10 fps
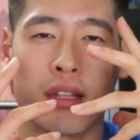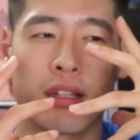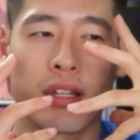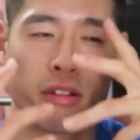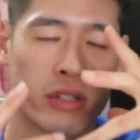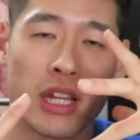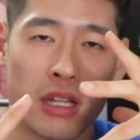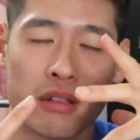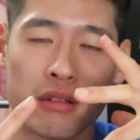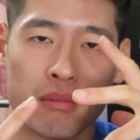irritate
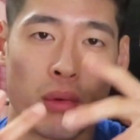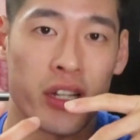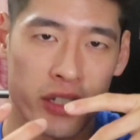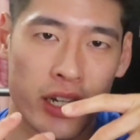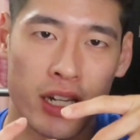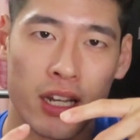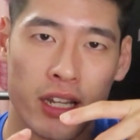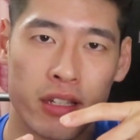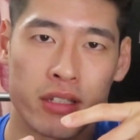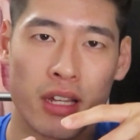my skin at least,